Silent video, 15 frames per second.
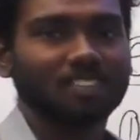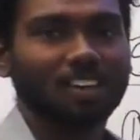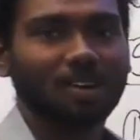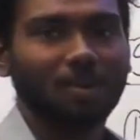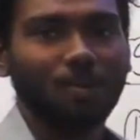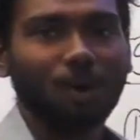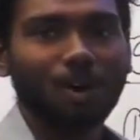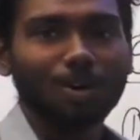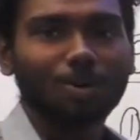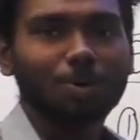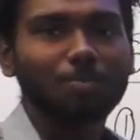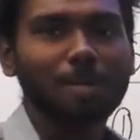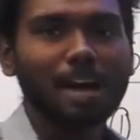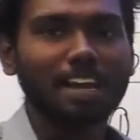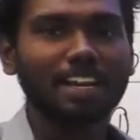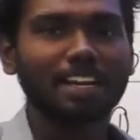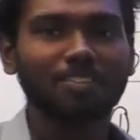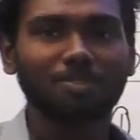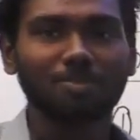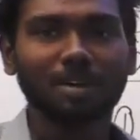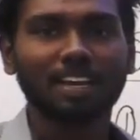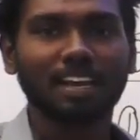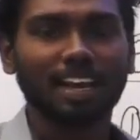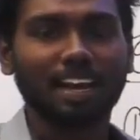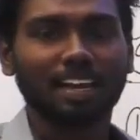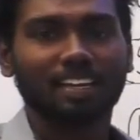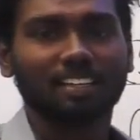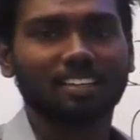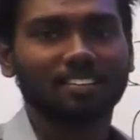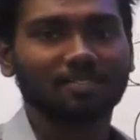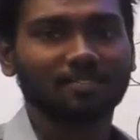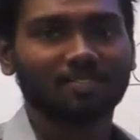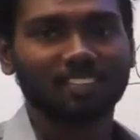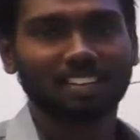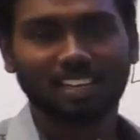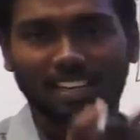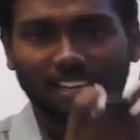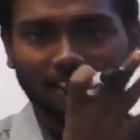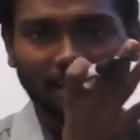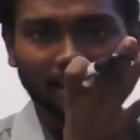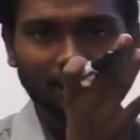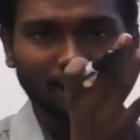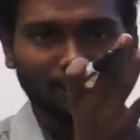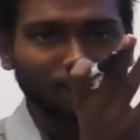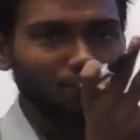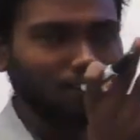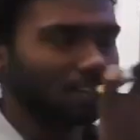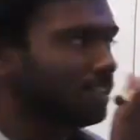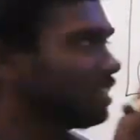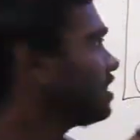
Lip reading: What do married women hate? That is a clue for this.